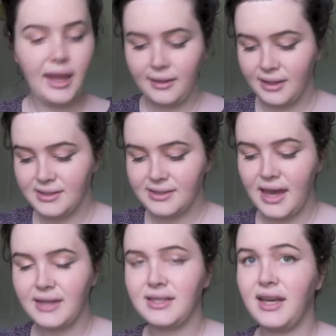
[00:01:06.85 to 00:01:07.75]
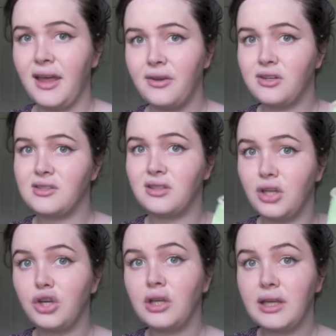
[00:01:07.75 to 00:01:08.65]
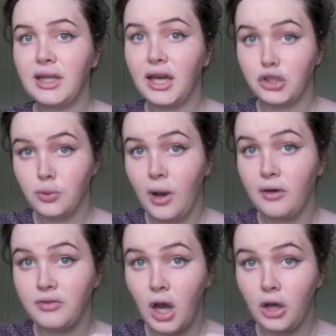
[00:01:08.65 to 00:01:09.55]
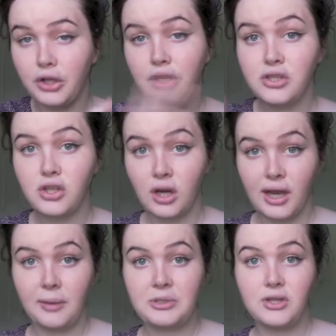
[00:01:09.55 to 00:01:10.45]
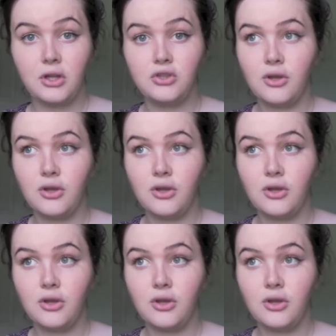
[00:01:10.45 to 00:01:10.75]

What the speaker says: And this set together is literally like $12 on Amazon.